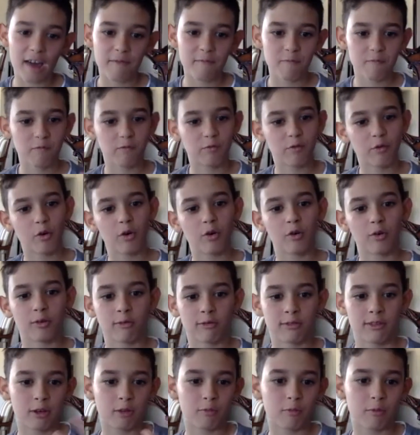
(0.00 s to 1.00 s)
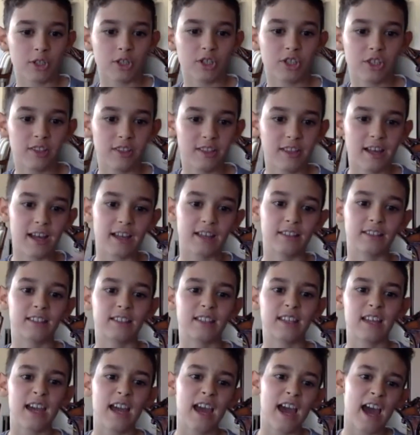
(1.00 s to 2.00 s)
For the question that
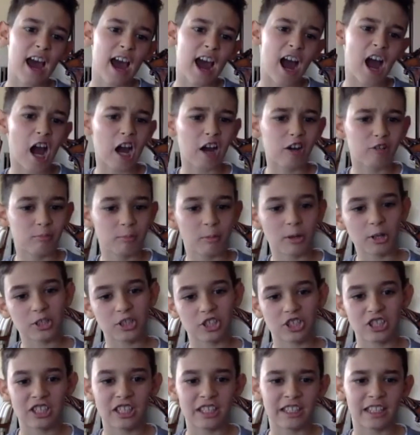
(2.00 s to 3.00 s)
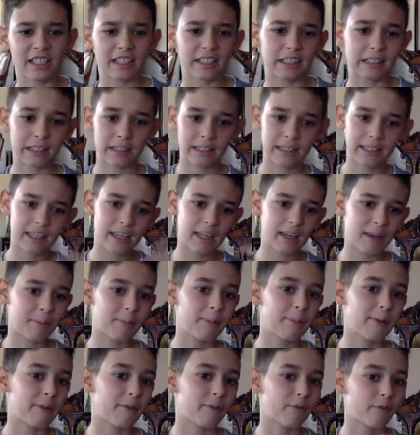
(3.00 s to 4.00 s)
how much did it take
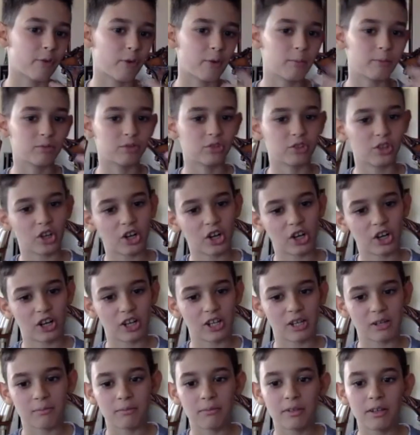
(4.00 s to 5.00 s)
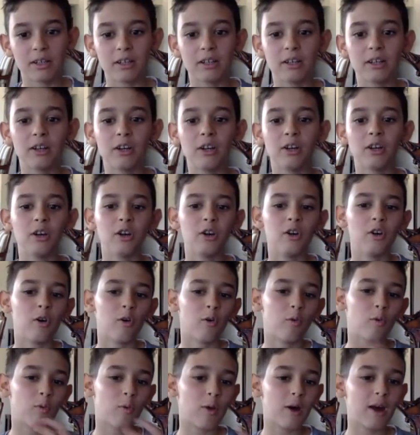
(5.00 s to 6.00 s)
me from time,
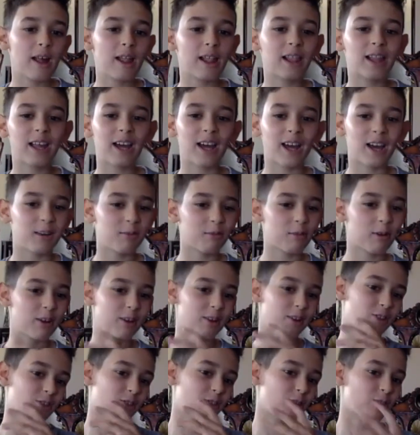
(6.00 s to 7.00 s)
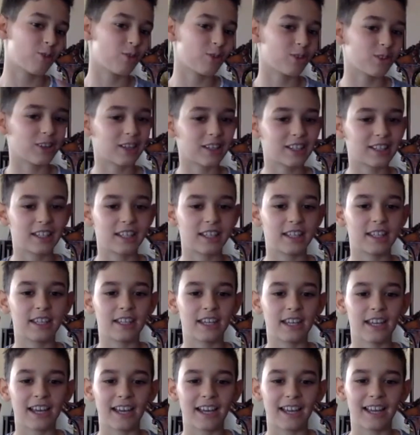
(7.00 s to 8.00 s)
well, I was so
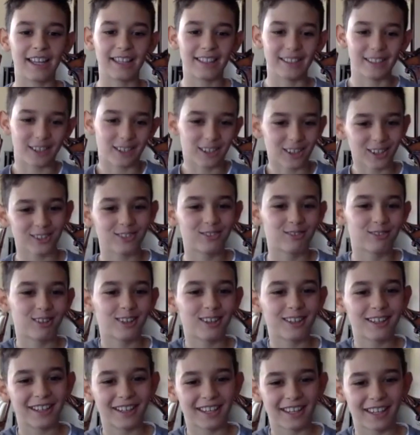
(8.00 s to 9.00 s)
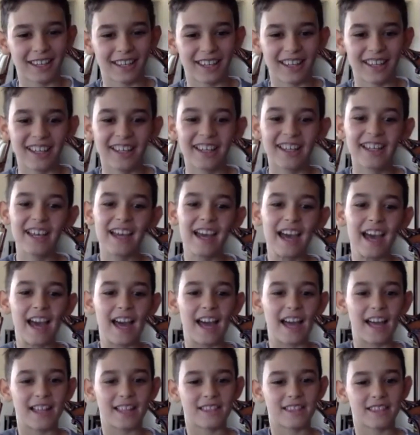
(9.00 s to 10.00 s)
lucky and hardworking
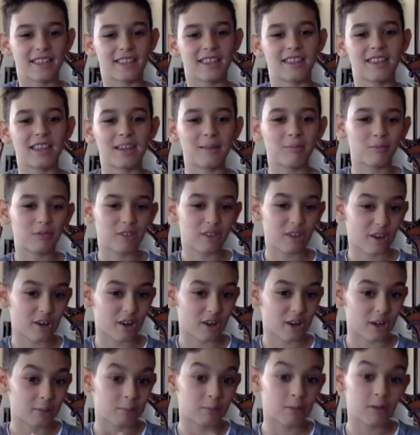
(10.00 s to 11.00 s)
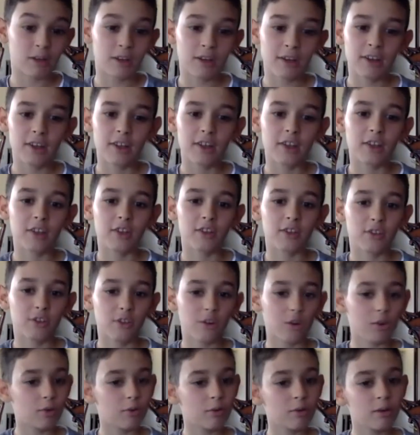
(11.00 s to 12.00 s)
at the same time.
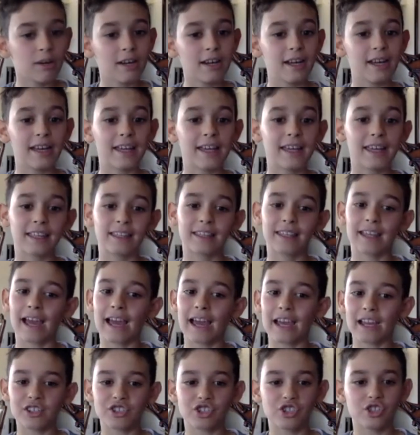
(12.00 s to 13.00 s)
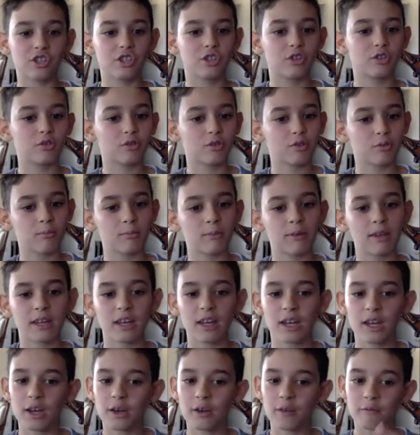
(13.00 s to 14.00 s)
So it actually took me
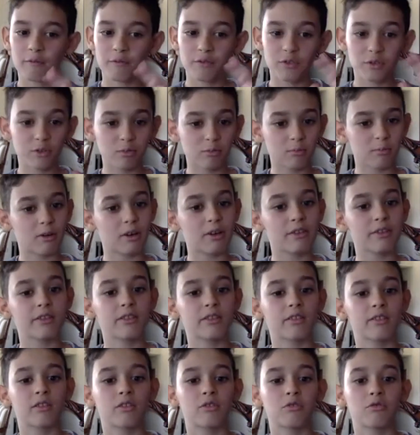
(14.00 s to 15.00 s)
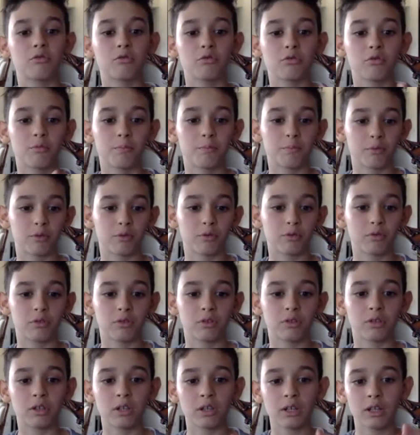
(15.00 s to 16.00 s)
a few months to
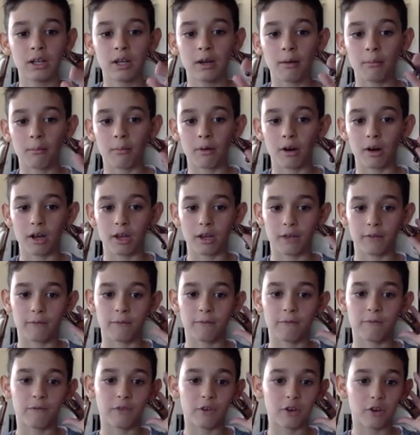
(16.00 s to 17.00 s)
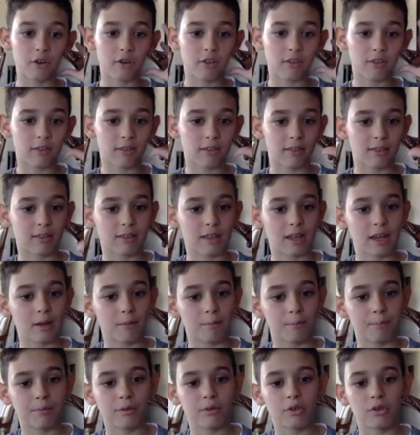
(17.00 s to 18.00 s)
put my first
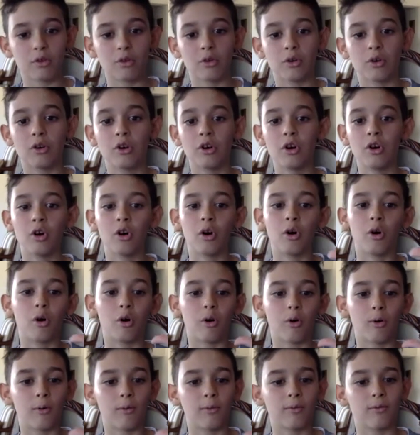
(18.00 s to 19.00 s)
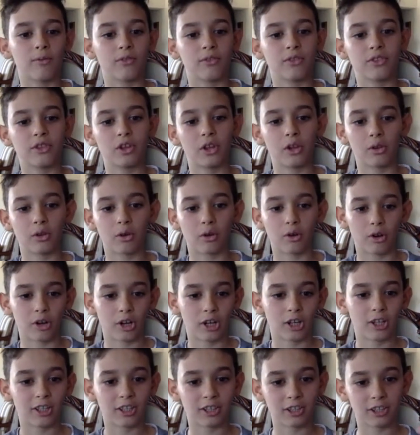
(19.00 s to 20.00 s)
steps on the
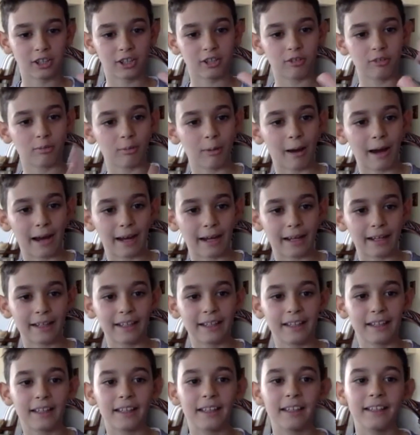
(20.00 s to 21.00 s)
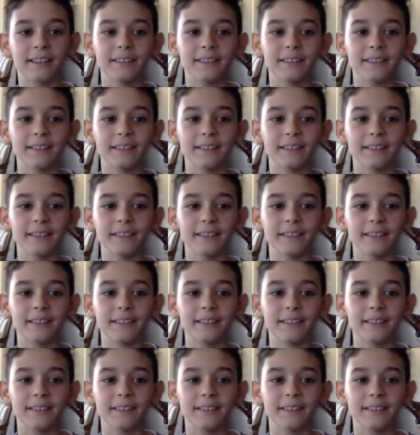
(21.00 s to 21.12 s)
long track.